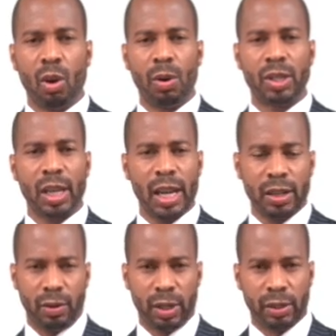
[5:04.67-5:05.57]
or is
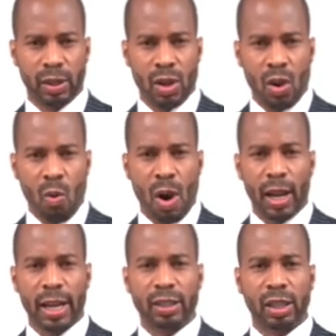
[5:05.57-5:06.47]
ignorant
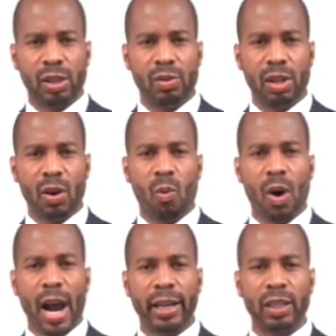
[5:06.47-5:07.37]
while executing a
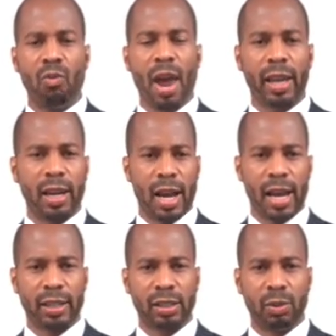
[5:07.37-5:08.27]
widely
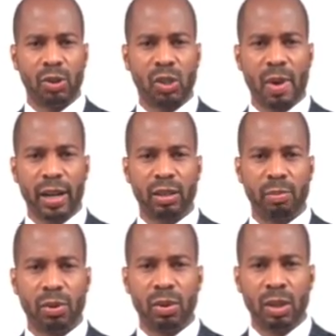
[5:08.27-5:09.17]
recognized,
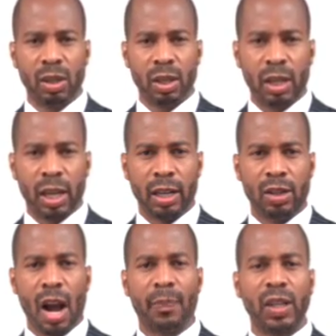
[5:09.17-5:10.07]
respectable, and
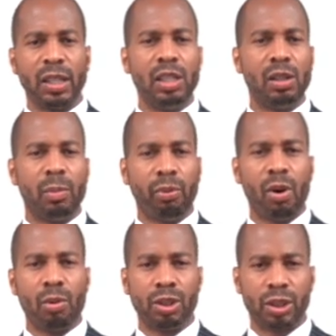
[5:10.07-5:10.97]
adopted legal
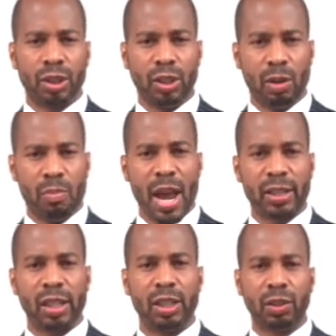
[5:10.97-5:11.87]
approach in your
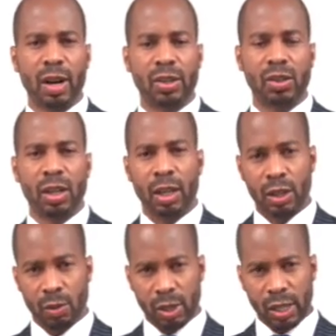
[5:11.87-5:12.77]
best interest,
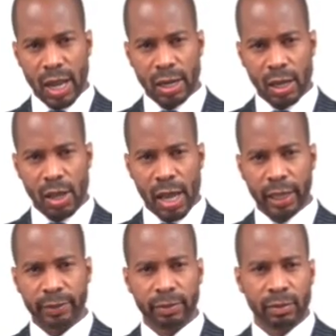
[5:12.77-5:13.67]
the retained
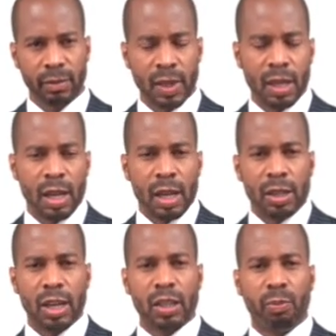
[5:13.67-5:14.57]
client,
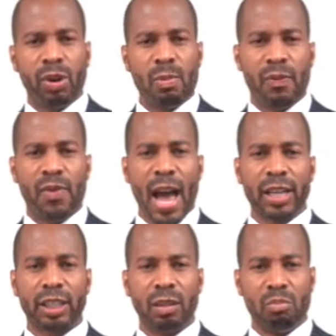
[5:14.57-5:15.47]
doesn't prima
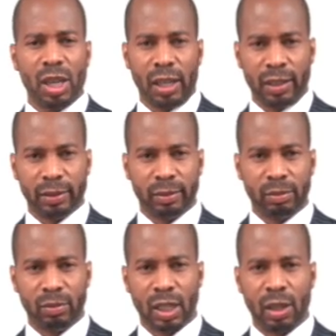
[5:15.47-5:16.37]
facie mean
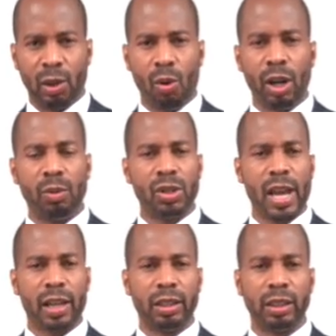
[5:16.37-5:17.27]
that the lawyer was
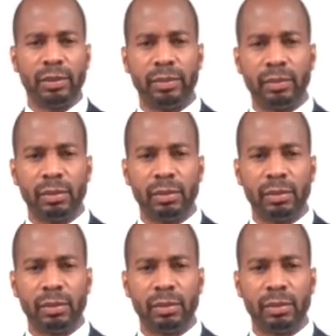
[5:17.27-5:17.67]
negligent.